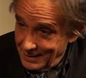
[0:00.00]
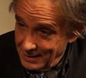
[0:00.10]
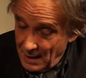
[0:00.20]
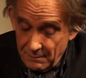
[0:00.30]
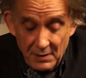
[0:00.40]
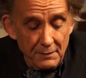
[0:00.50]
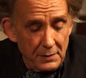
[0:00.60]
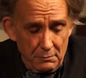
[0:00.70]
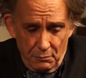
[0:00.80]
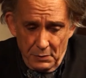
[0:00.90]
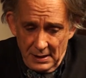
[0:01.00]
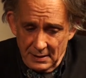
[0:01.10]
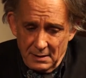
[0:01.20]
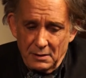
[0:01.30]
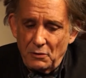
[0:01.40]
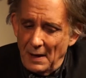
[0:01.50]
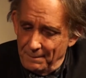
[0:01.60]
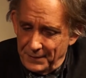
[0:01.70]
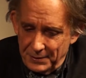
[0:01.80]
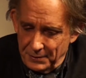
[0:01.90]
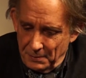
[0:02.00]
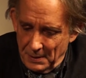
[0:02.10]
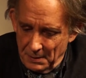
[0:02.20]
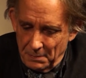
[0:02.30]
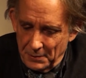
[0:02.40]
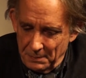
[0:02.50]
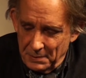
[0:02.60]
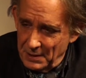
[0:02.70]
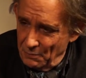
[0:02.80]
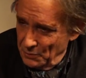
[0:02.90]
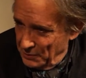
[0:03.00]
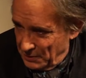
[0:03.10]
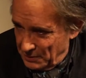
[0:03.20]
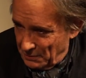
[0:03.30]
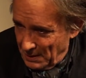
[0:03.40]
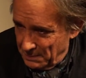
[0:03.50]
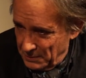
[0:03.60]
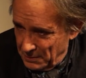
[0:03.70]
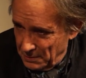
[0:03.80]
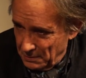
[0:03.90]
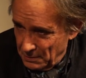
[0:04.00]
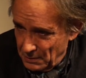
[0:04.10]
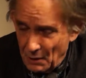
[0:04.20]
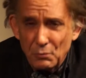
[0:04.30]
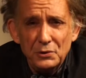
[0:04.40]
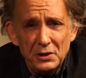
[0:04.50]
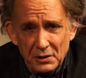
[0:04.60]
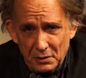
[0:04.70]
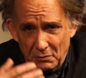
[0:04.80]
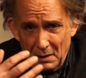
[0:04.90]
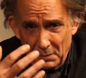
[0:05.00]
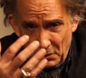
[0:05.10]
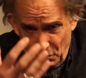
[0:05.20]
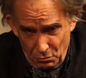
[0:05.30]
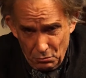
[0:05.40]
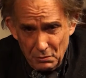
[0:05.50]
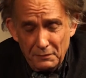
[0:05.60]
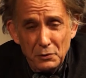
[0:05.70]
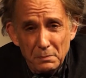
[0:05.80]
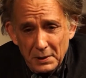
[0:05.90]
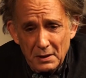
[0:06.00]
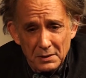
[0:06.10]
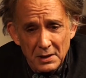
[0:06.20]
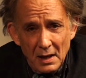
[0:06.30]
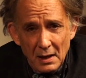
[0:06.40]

And I've never really described this to anybody, but I want to describe it to you. And I want to describe it to all of you because